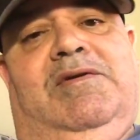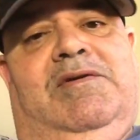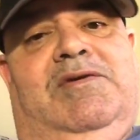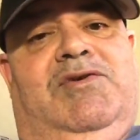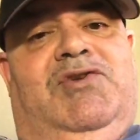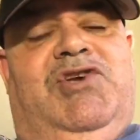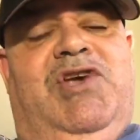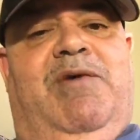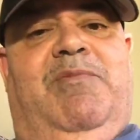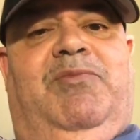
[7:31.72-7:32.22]

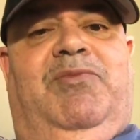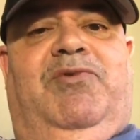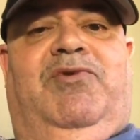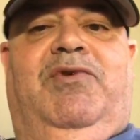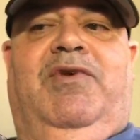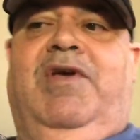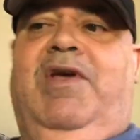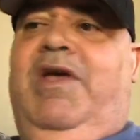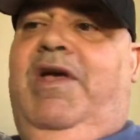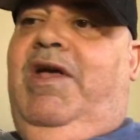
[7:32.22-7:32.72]
gyms.
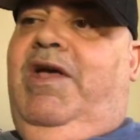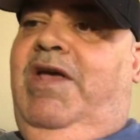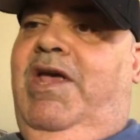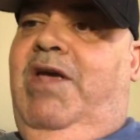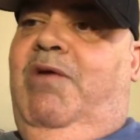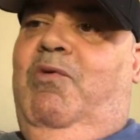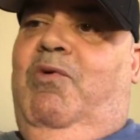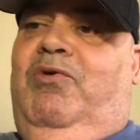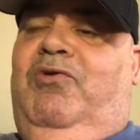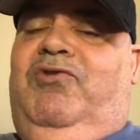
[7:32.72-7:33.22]
He
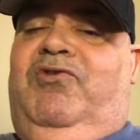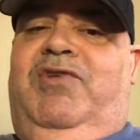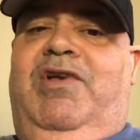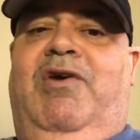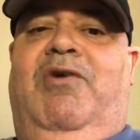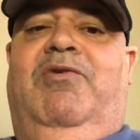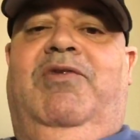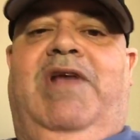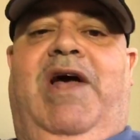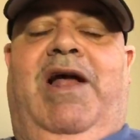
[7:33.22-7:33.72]
will
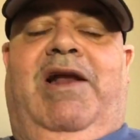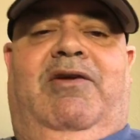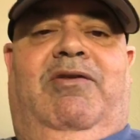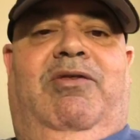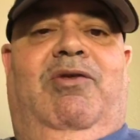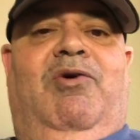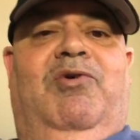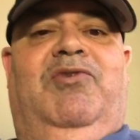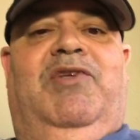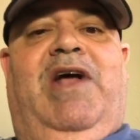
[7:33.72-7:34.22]
still not
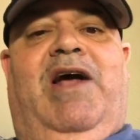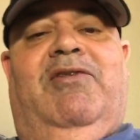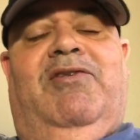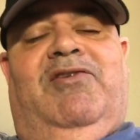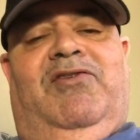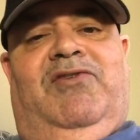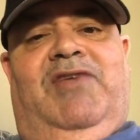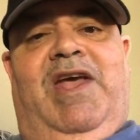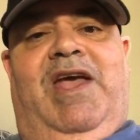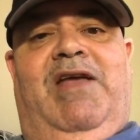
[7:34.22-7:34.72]
close down the
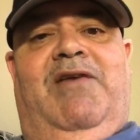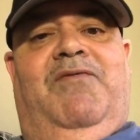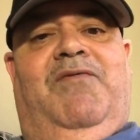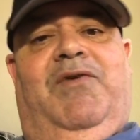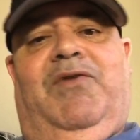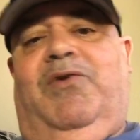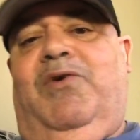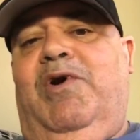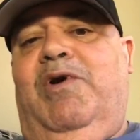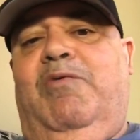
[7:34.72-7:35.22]
state for
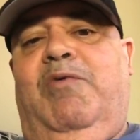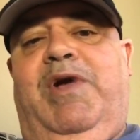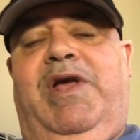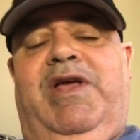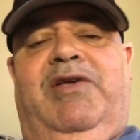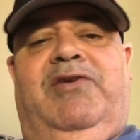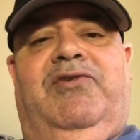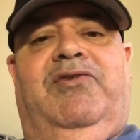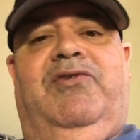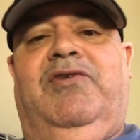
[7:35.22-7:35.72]
3
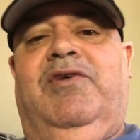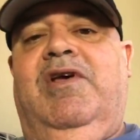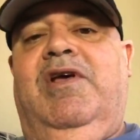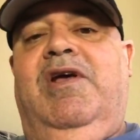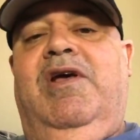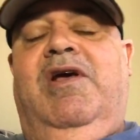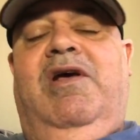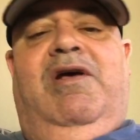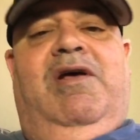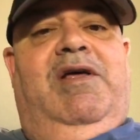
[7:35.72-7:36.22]
weeks.
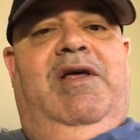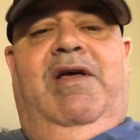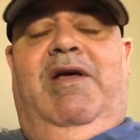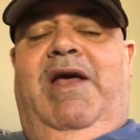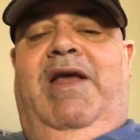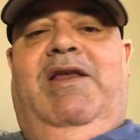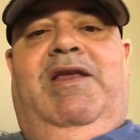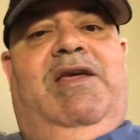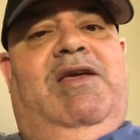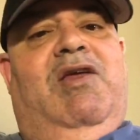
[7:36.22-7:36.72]

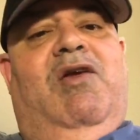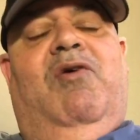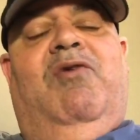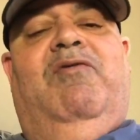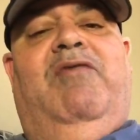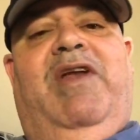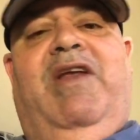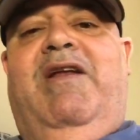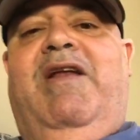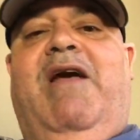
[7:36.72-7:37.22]
And you
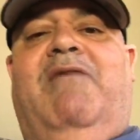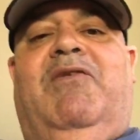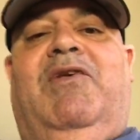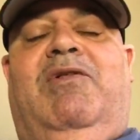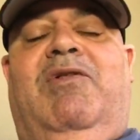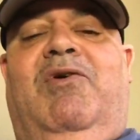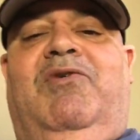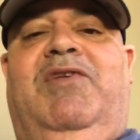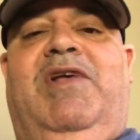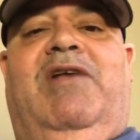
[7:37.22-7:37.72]
don't even have to
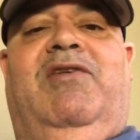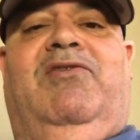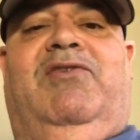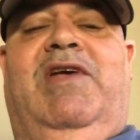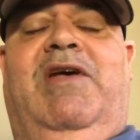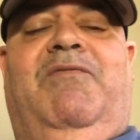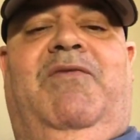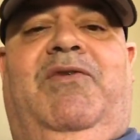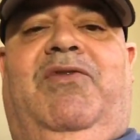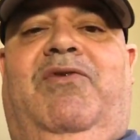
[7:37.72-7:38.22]
close down the
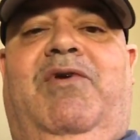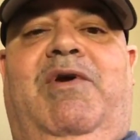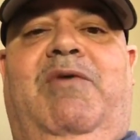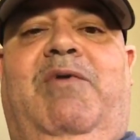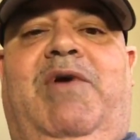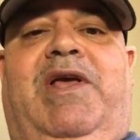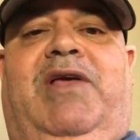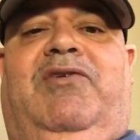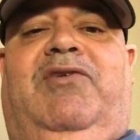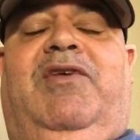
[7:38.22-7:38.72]
state for 3
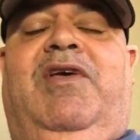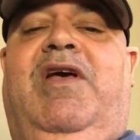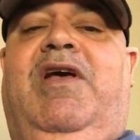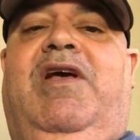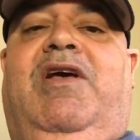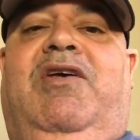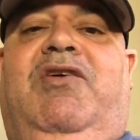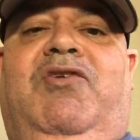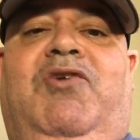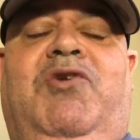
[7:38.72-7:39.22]
weeks.
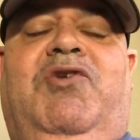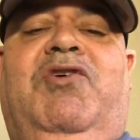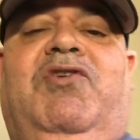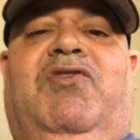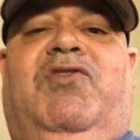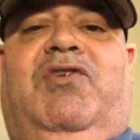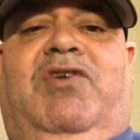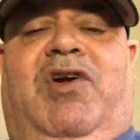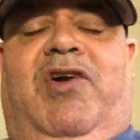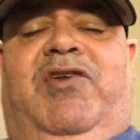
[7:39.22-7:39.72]
You just
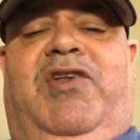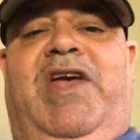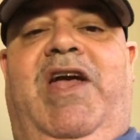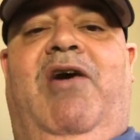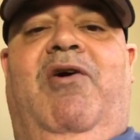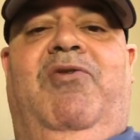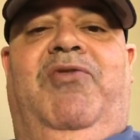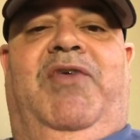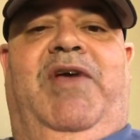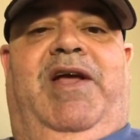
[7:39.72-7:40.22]

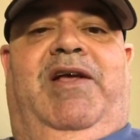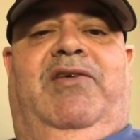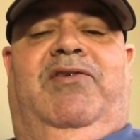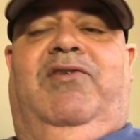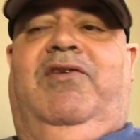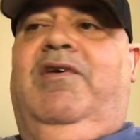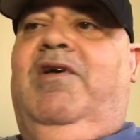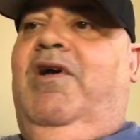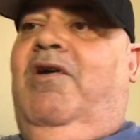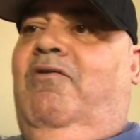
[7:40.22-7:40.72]
curtail things.
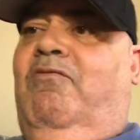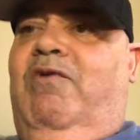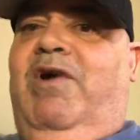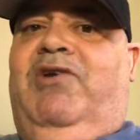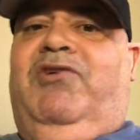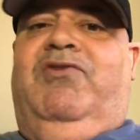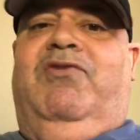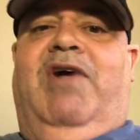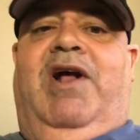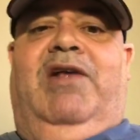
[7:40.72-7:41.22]

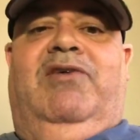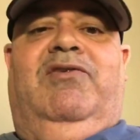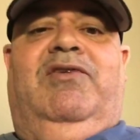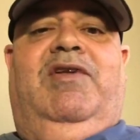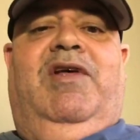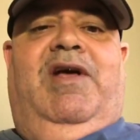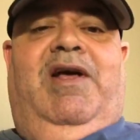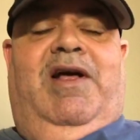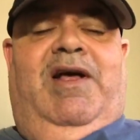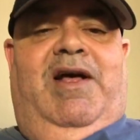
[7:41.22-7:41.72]
Restaurants,
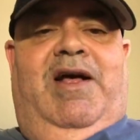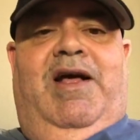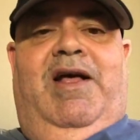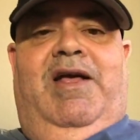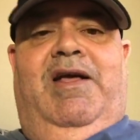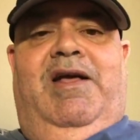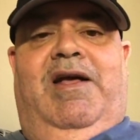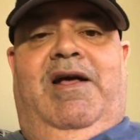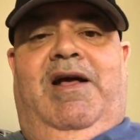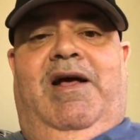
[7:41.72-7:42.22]

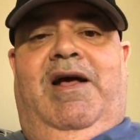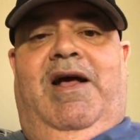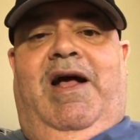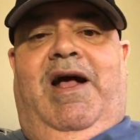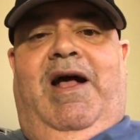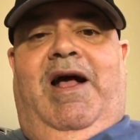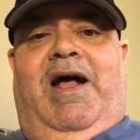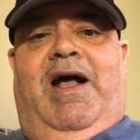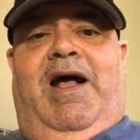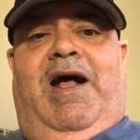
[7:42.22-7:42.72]

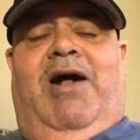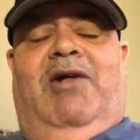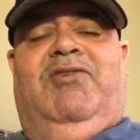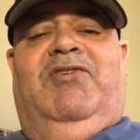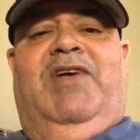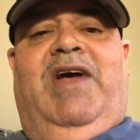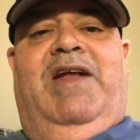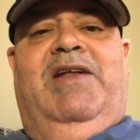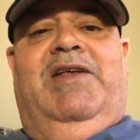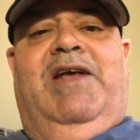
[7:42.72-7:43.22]

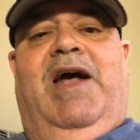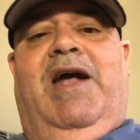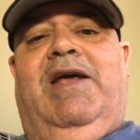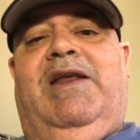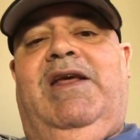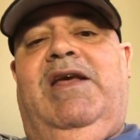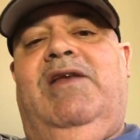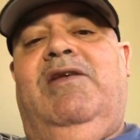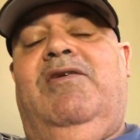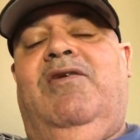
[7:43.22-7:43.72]
outside
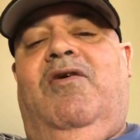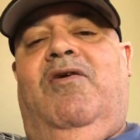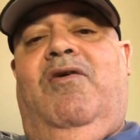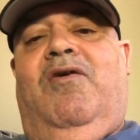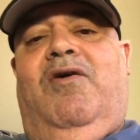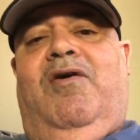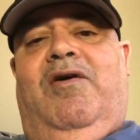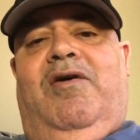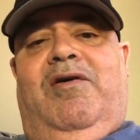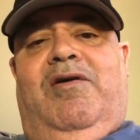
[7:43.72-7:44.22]
dining,
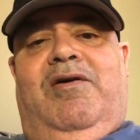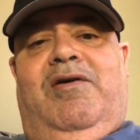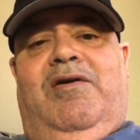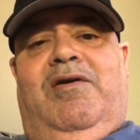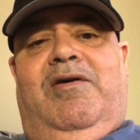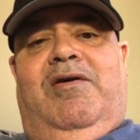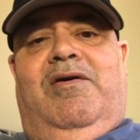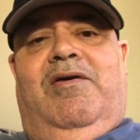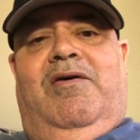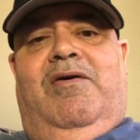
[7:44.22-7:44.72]

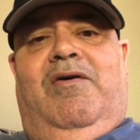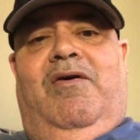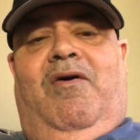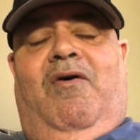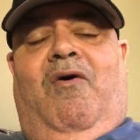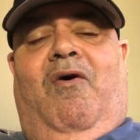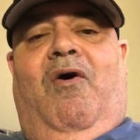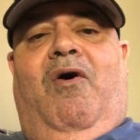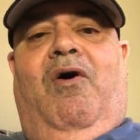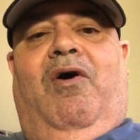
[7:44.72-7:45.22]

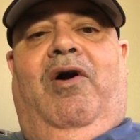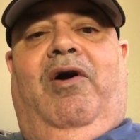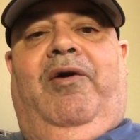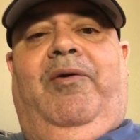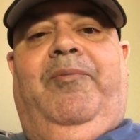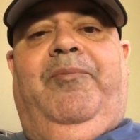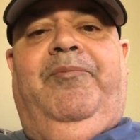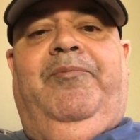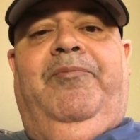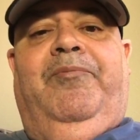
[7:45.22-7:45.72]
or
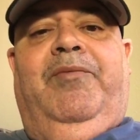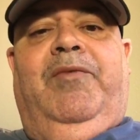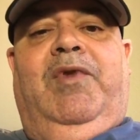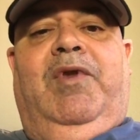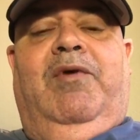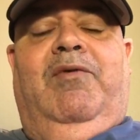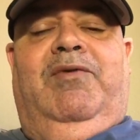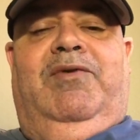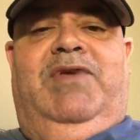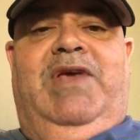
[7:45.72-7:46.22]

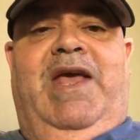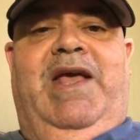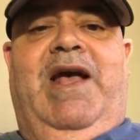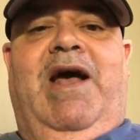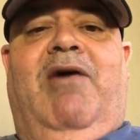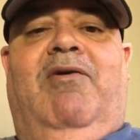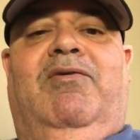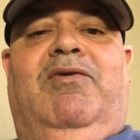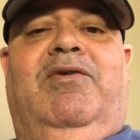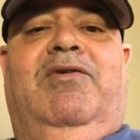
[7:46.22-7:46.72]

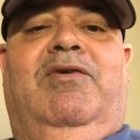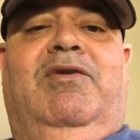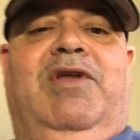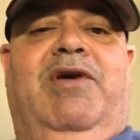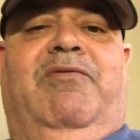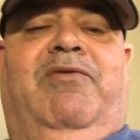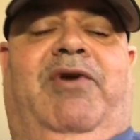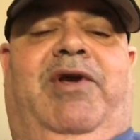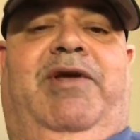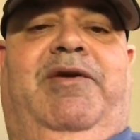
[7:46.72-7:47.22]
takeout and
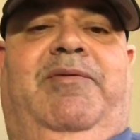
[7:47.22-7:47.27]
delivery.